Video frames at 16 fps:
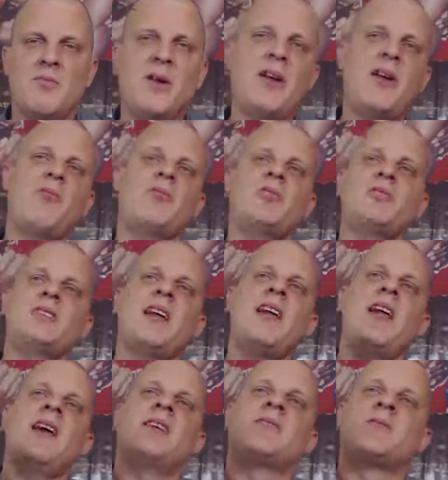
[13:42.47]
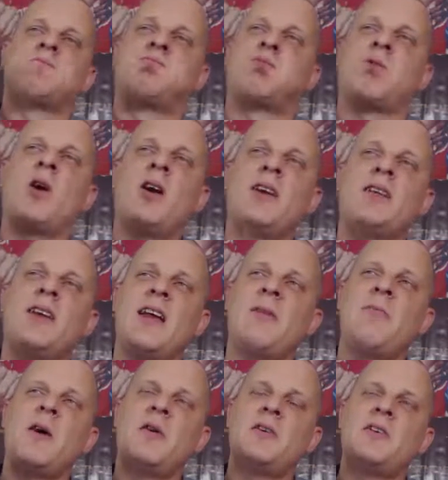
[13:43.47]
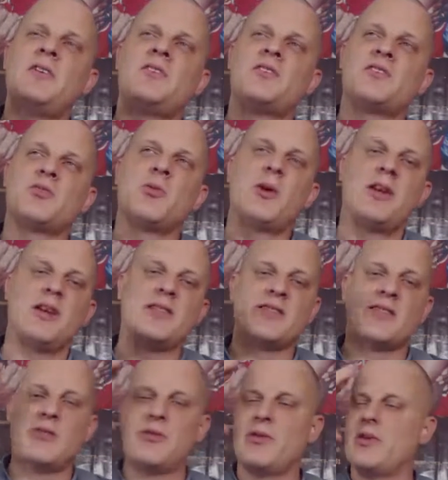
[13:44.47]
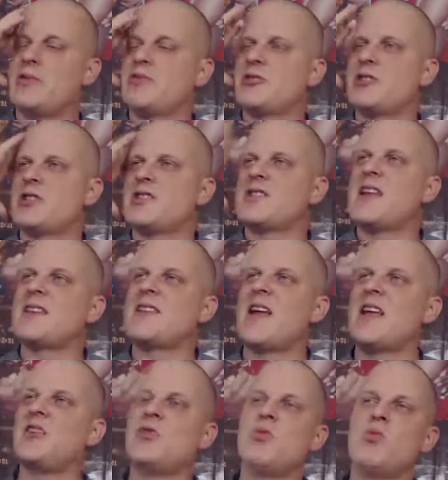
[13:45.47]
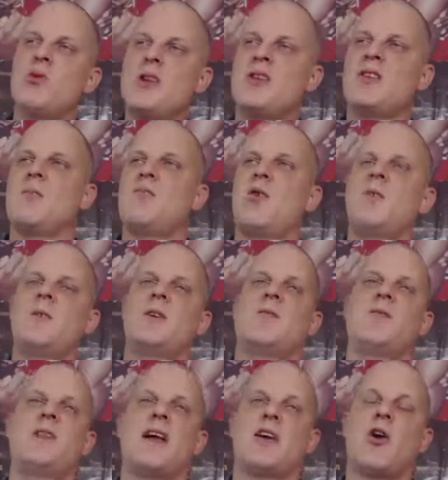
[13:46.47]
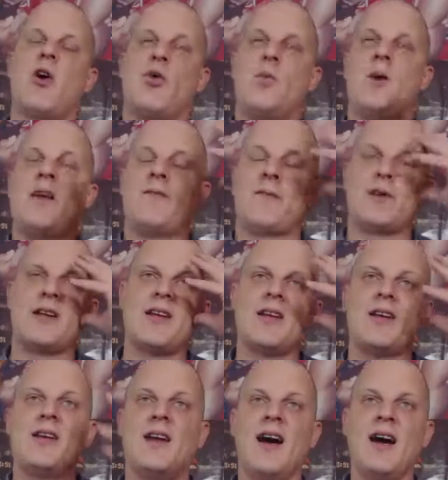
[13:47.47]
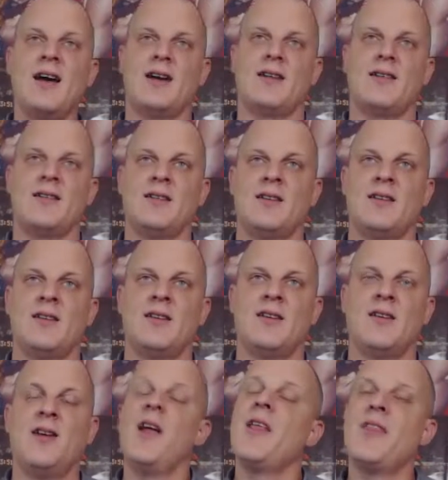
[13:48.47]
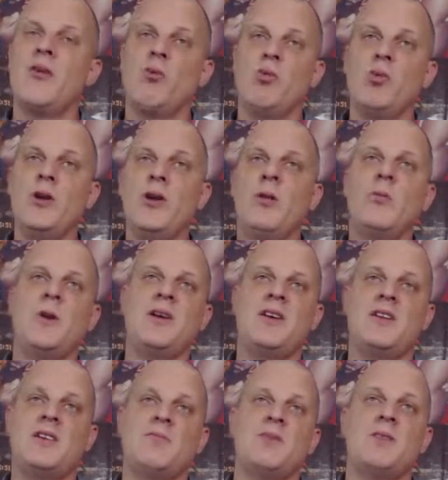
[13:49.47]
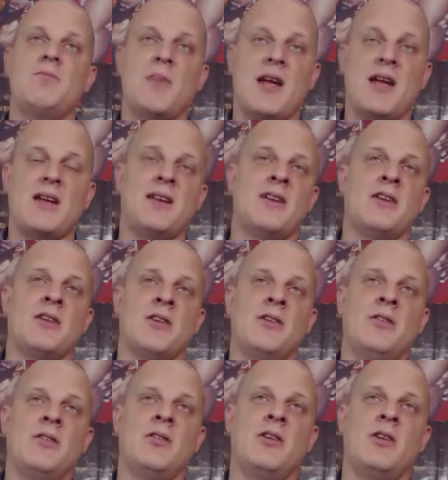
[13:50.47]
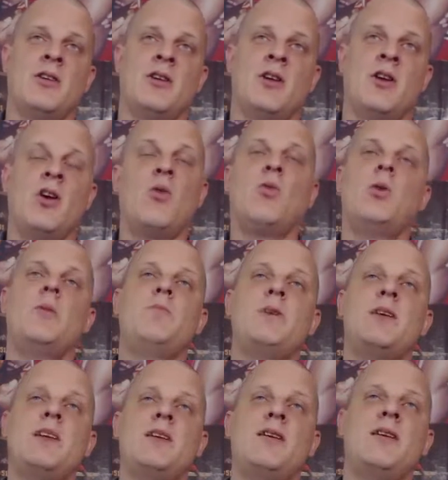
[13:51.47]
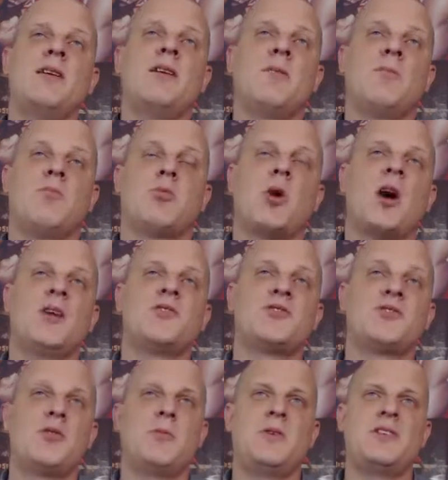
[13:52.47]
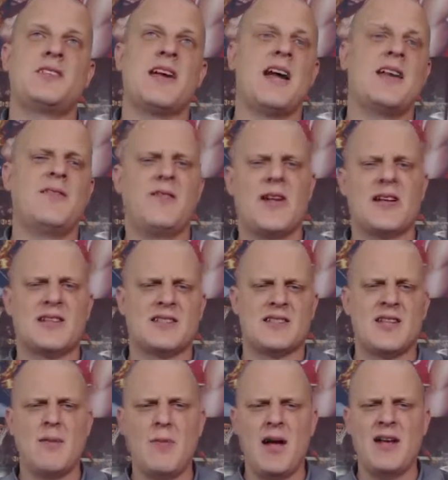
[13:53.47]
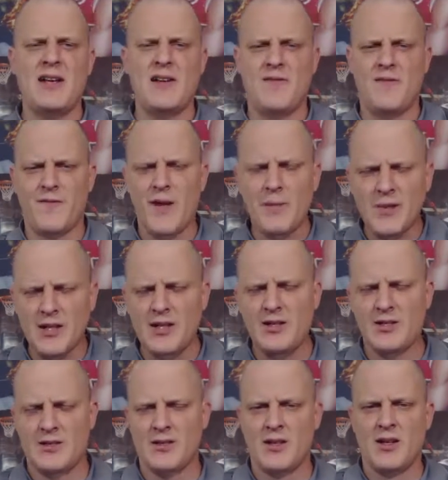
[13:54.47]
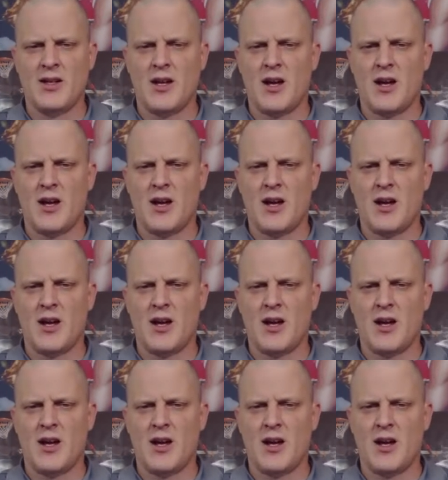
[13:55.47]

But I will say, as Braun came out and he destroyed Enzo, it was just like that eureka moment of like, oh my freaking God. The real money to be made here would be Braun Strowman is kind of like a semi-effeminate,